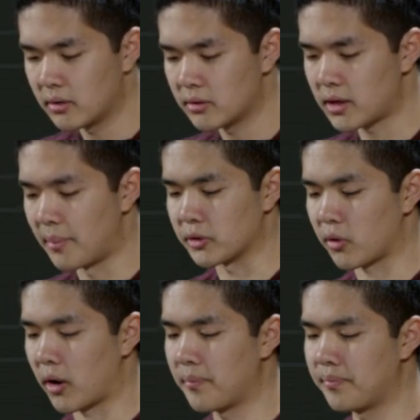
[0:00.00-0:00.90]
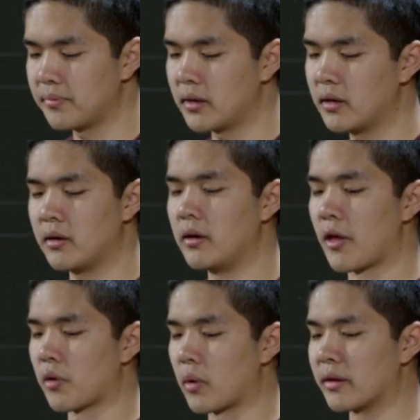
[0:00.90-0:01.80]
Dumbledore. In
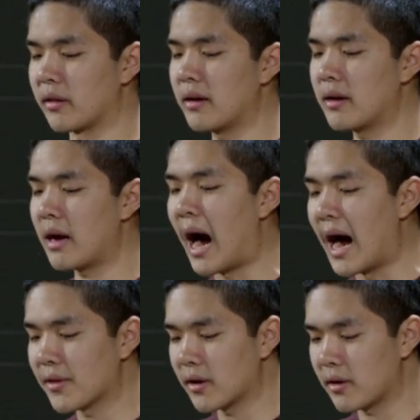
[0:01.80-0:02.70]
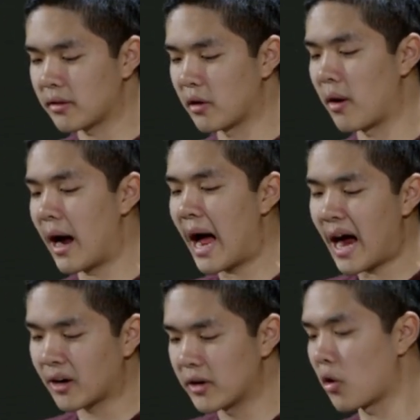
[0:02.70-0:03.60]
other words, so
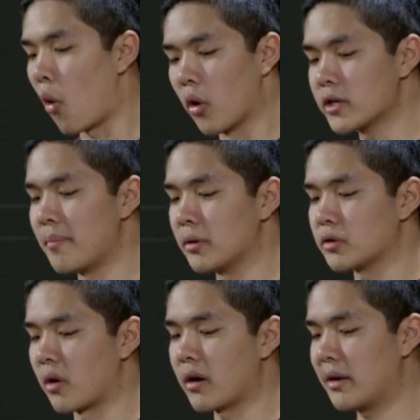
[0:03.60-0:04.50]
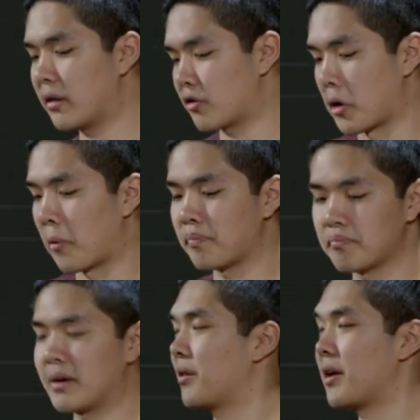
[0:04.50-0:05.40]
Hagrid or Dumbledore is true,
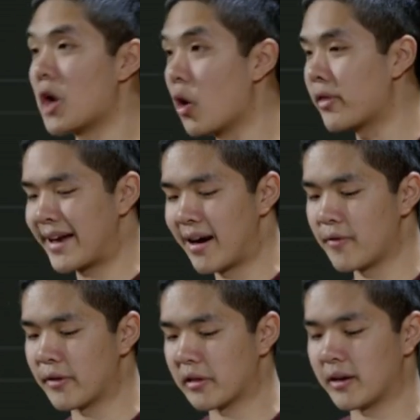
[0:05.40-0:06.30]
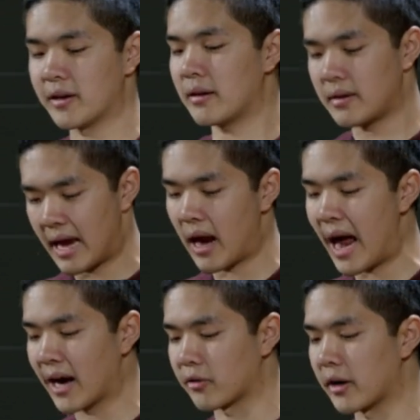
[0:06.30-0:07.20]
because I know that Harry visited
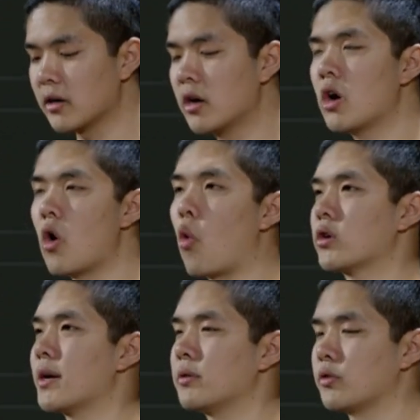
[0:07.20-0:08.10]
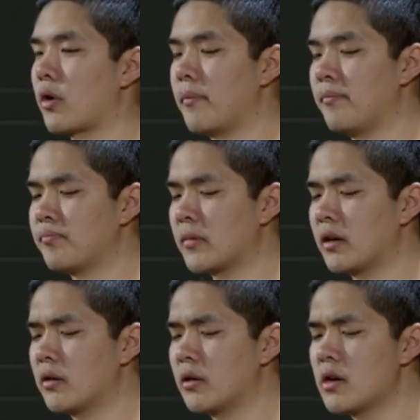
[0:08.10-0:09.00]
Hagrid or Dumbledore.
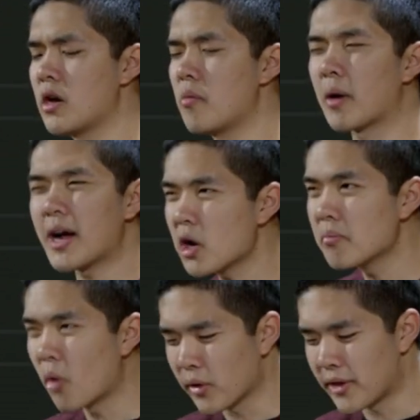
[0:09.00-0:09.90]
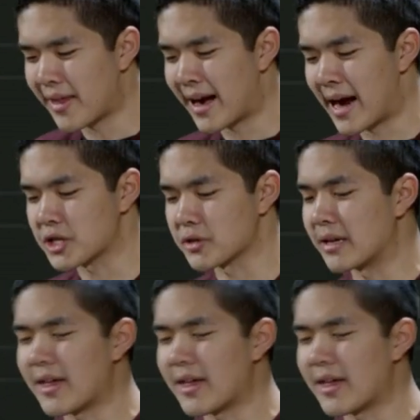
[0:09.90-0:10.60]
But I know more than that, actually.